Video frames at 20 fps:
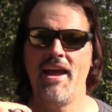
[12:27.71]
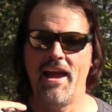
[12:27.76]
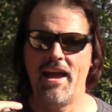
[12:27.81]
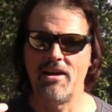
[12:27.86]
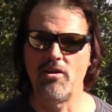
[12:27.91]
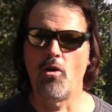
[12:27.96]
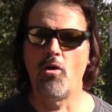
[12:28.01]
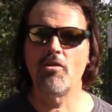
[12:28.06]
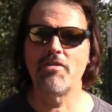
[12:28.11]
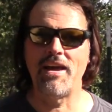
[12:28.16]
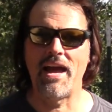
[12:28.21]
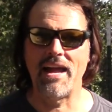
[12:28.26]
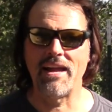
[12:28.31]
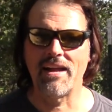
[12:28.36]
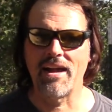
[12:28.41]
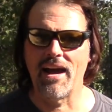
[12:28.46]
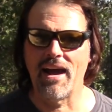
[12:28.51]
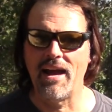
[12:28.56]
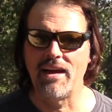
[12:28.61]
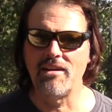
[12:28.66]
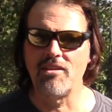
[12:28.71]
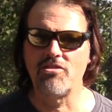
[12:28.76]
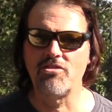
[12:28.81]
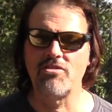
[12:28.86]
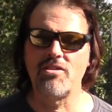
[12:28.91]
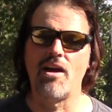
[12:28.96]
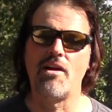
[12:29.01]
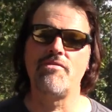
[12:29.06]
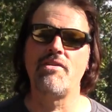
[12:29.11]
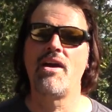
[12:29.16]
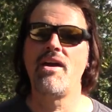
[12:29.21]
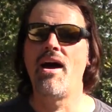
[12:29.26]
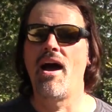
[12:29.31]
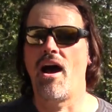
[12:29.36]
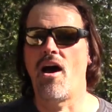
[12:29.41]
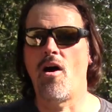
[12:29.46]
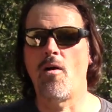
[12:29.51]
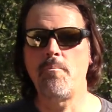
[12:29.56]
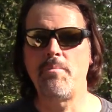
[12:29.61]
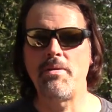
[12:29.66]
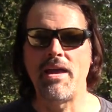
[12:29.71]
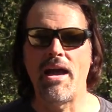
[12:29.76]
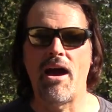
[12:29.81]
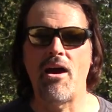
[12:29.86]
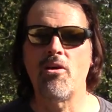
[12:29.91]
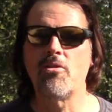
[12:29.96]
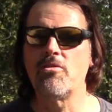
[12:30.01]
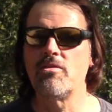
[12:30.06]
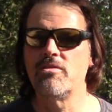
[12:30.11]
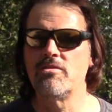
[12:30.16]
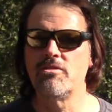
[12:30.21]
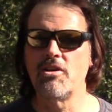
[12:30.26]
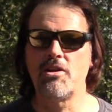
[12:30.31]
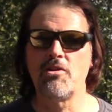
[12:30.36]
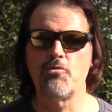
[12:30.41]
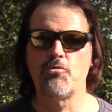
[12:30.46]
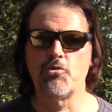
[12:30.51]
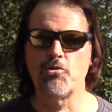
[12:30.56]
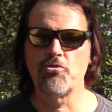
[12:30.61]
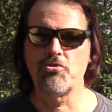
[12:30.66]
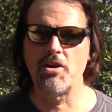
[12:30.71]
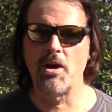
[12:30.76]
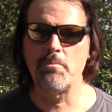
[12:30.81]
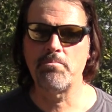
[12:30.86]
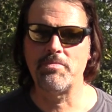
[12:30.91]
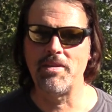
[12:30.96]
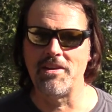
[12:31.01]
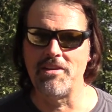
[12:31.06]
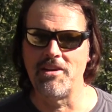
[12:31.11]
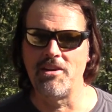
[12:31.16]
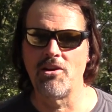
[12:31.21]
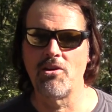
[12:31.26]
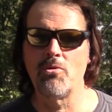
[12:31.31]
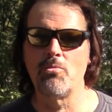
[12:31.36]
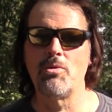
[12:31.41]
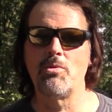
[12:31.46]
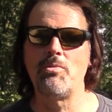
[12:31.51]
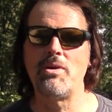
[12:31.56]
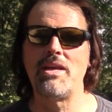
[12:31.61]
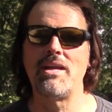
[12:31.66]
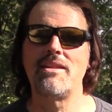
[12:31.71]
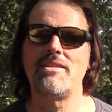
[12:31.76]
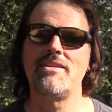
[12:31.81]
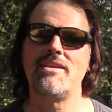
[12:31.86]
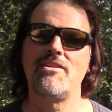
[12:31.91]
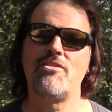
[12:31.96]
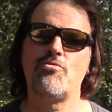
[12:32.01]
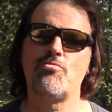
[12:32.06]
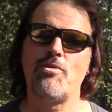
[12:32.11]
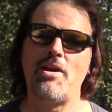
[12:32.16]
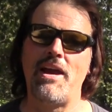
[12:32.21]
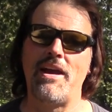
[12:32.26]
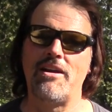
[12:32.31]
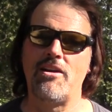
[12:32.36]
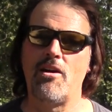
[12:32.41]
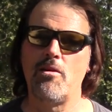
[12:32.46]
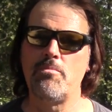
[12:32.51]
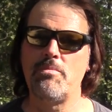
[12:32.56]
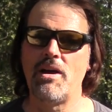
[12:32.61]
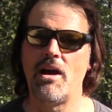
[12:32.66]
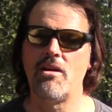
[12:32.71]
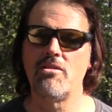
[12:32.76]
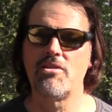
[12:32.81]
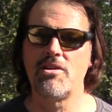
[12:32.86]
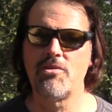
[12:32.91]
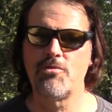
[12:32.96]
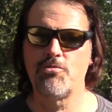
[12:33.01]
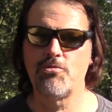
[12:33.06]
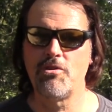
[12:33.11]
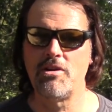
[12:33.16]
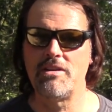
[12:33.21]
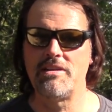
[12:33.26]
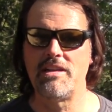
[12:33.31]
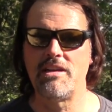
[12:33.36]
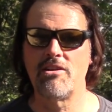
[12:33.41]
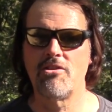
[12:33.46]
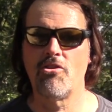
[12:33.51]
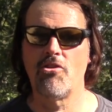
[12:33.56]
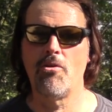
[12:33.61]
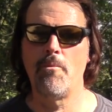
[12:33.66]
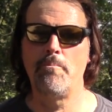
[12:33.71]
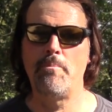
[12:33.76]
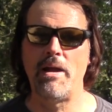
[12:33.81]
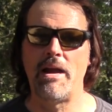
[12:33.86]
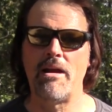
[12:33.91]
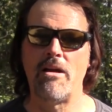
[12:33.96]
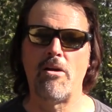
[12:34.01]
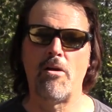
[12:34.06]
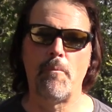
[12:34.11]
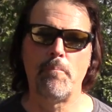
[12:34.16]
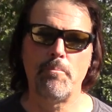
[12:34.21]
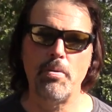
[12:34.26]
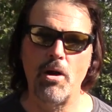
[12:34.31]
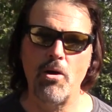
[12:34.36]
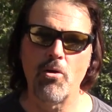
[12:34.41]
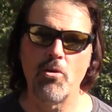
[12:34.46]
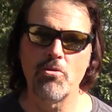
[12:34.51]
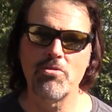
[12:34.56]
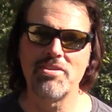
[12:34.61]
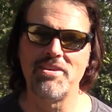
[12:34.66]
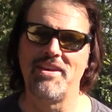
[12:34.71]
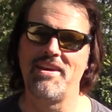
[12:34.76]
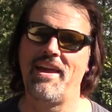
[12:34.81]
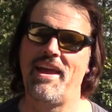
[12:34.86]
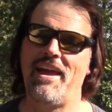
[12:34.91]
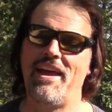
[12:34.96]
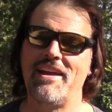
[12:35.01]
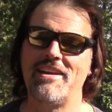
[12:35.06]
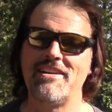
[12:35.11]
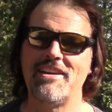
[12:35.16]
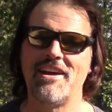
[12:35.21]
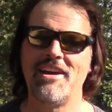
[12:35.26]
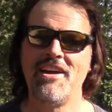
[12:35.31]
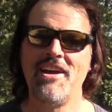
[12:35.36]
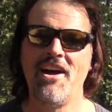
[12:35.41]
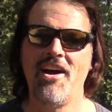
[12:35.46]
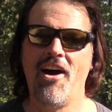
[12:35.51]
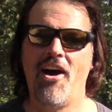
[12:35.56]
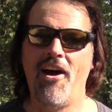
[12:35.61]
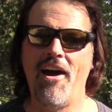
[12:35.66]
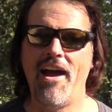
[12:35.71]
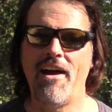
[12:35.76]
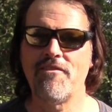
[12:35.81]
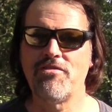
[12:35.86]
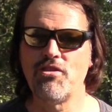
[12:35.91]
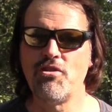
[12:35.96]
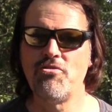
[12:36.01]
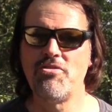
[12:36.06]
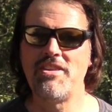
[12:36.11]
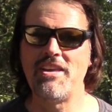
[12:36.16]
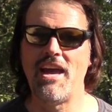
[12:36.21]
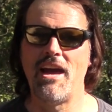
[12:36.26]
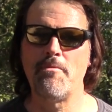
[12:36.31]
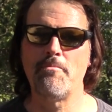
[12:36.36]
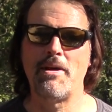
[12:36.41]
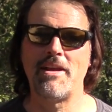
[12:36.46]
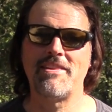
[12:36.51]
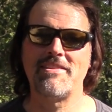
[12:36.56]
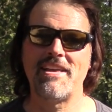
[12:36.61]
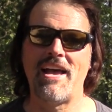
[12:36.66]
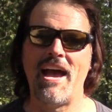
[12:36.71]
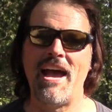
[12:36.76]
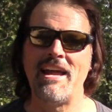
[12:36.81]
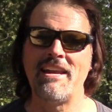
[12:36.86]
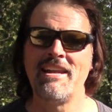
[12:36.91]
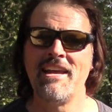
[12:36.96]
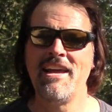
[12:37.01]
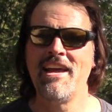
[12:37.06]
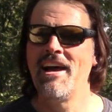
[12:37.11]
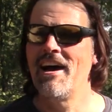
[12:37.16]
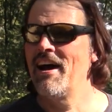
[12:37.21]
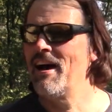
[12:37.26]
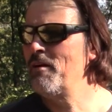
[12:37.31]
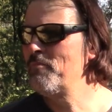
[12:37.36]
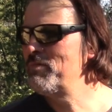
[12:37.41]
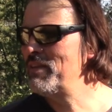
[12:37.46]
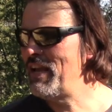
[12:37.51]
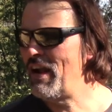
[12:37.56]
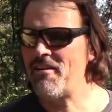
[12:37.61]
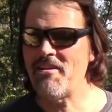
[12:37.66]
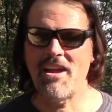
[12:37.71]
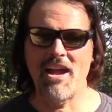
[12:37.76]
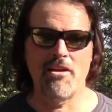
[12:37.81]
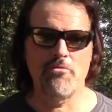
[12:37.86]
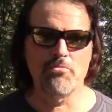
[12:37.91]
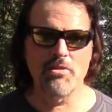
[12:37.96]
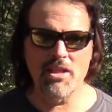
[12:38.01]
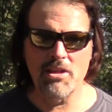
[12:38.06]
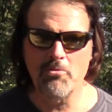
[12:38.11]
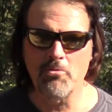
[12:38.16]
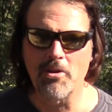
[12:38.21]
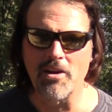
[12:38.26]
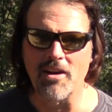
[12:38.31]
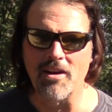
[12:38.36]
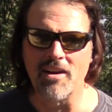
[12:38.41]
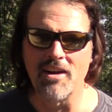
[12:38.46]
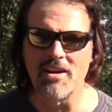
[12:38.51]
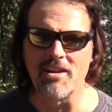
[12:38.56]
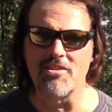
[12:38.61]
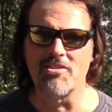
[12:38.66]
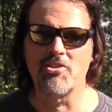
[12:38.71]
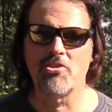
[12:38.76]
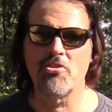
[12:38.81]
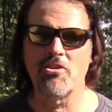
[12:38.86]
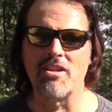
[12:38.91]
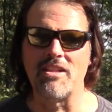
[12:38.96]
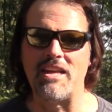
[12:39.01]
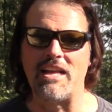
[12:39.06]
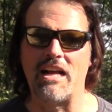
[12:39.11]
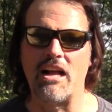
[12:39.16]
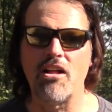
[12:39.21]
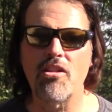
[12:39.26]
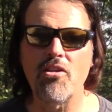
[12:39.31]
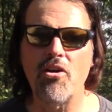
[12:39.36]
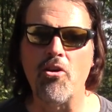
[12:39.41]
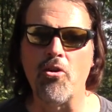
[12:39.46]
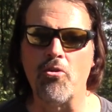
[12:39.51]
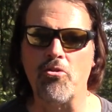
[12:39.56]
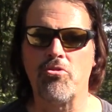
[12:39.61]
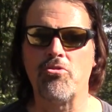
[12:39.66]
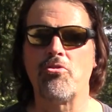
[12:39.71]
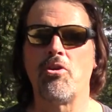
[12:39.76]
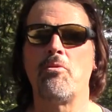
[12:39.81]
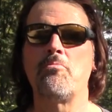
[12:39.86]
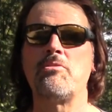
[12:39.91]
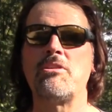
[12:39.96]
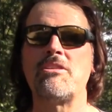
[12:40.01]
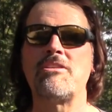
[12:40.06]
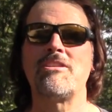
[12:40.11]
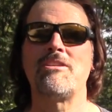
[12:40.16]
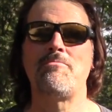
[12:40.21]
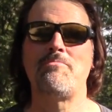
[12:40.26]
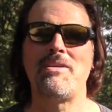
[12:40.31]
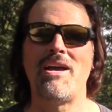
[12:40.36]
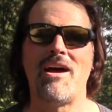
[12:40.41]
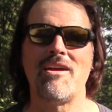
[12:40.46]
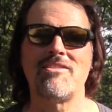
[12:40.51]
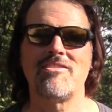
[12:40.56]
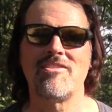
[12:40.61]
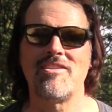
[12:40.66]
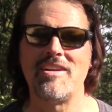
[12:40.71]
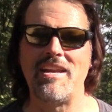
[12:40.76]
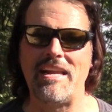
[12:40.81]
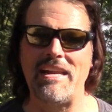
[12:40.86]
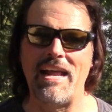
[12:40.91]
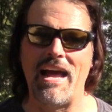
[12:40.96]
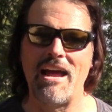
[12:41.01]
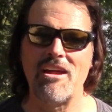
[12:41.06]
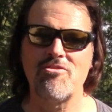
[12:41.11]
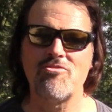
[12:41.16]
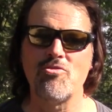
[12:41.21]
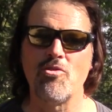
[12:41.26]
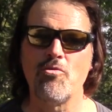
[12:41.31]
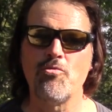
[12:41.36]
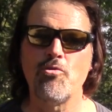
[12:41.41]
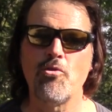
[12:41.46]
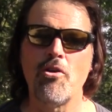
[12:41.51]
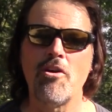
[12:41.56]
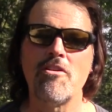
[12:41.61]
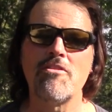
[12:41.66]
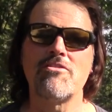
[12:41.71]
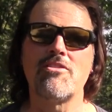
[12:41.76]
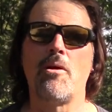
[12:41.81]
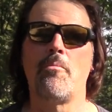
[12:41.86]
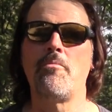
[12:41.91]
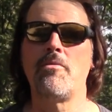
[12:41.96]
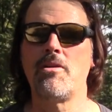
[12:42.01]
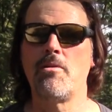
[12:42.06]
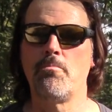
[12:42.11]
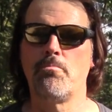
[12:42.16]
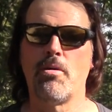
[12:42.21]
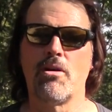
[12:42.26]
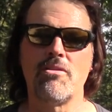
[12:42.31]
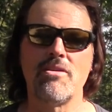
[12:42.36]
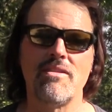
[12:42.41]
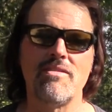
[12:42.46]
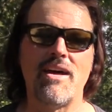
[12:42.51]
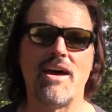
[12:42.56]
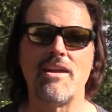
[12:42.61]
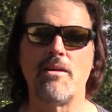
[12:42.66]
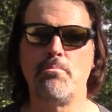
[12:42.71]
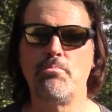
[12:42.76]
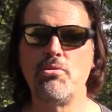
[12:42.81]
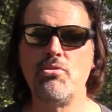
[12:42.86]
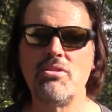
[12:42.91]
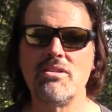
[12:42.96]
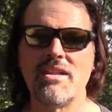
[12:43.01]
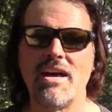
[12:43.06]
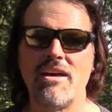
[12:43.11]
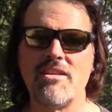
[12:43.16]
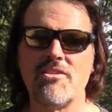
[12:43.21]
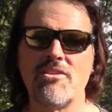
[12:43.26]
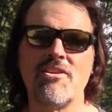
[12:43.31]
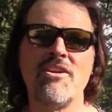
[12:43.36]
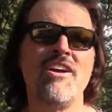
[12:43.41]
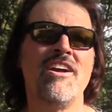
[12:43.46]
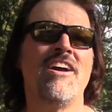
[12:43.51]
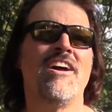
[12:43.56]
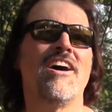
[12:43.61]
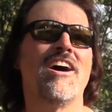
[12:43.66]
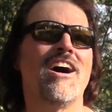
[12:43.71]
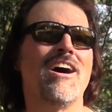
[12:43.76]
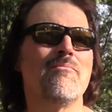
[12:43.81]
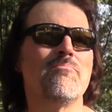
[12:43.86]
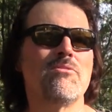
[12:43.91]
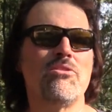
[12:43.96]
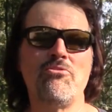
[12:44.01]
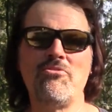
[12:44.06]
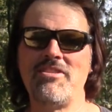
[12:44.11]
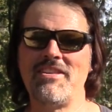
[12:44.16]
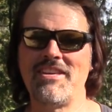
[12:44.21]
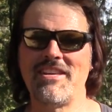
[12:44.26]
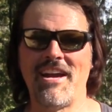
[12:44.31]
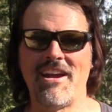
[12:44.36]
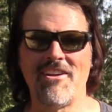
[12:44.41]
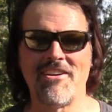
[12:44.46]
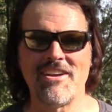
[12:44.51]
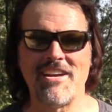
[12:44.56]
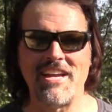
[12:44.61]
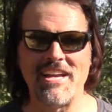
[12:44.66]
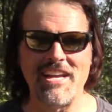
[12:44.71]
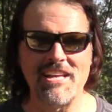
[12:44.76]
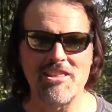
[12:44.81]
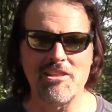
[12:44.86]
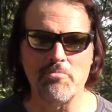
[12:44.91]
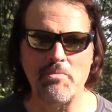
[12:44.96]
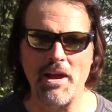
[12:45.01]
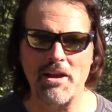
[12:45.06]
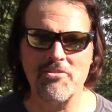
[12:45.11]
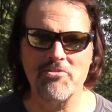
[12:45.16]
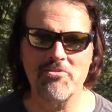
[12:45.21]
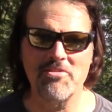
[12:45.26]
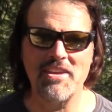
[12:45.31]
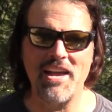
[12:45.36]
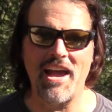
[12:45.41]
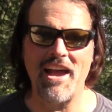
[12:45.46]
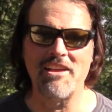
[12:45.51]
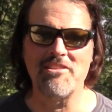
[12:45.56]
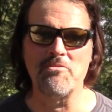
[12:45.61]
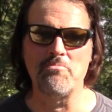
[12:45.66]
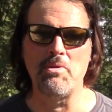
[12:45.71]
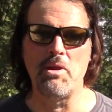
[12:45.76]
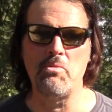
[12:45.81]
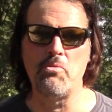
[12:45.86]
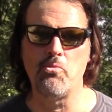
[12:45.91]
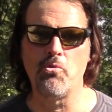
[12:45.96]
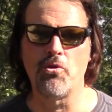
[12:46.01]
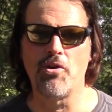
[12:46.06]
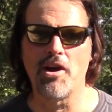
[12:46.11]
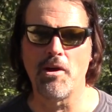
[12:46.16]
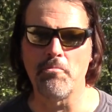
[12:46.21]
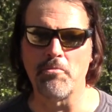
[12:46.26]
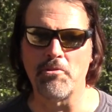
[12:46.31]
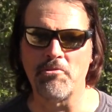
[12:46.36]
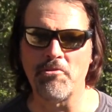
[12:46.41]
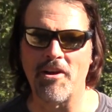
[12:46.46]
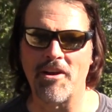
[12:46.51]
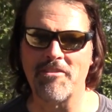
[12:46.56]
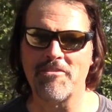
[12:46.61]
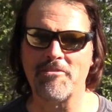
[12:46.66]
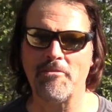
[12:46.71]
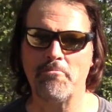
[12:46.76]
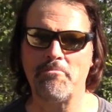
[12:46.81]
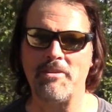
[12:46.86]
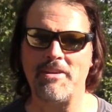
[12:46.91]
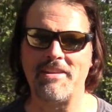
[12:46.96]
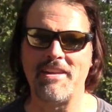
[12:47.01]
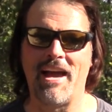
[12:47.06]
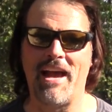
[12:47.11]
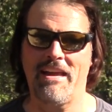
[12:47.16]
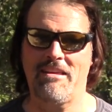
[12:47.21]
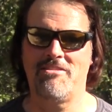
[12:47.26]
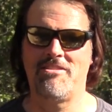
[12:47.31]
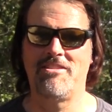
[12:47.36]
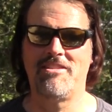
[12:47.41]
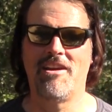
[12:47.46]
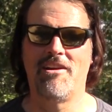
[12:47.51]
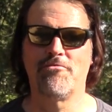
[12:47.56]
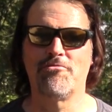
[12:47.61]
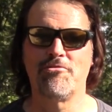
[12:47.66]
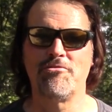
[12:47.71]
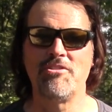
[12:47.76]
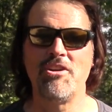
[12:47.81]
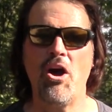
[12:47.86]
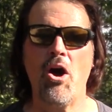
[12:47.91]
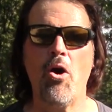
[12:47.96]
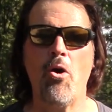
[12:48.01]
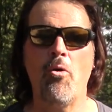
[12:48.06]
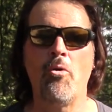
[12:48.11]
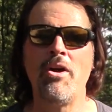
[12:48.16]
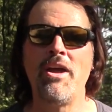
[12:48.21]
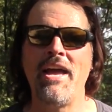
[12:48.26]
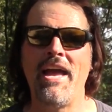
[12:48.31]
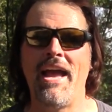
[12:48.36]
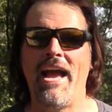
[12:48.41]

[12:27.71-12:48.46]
and all that kind of stuff. I'll be out looking for something here when we get this rain. I'll be out looking for a deer or a bear or both, and I'll have Lucy at my side. The area I really want to hunt is currently closed, so I'm just going to be out there in the National Forest. I'm going to burn a lot of boot leather. Lucy and I are going to get some exercise, and maybe we'll come across something nice. You never know.